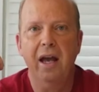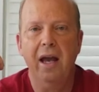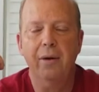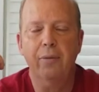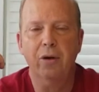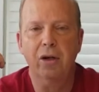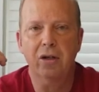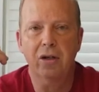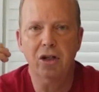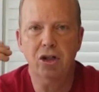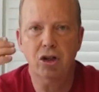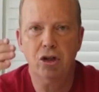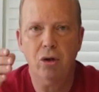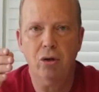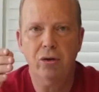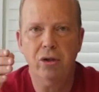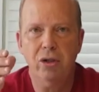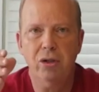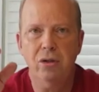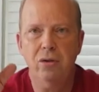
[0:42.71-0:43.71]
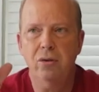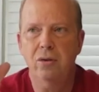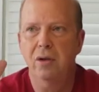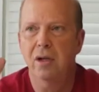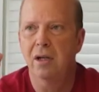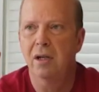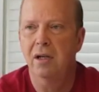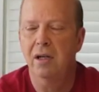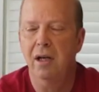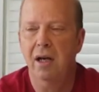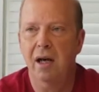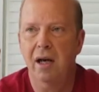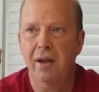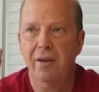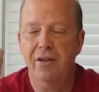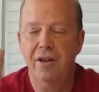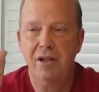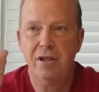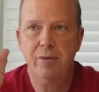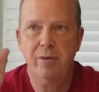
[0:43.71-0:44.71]
and we're going to show you
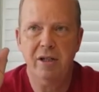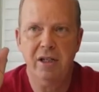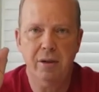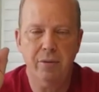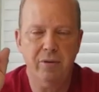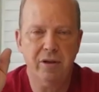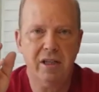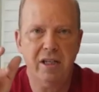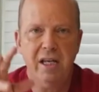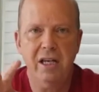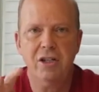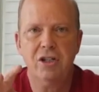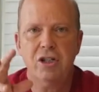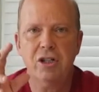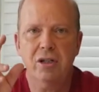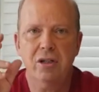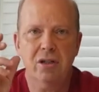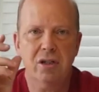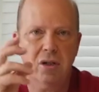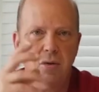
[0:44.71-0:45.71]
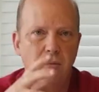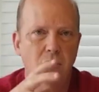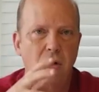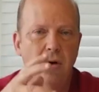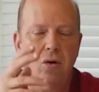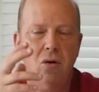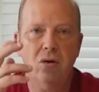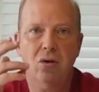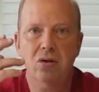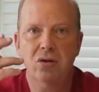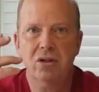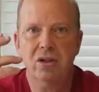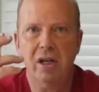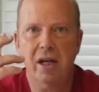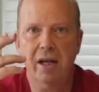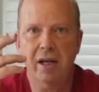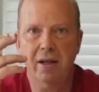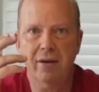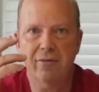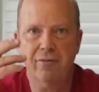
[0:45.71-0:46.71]
things we did with kitchens and walls
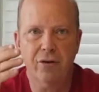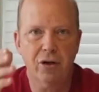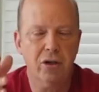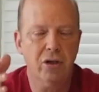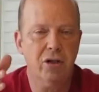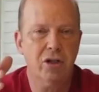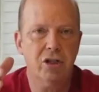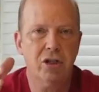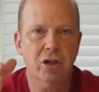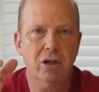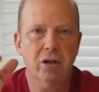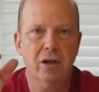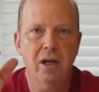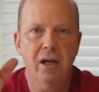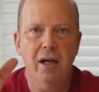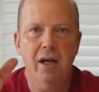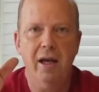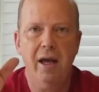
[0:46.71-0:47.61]
and furniture,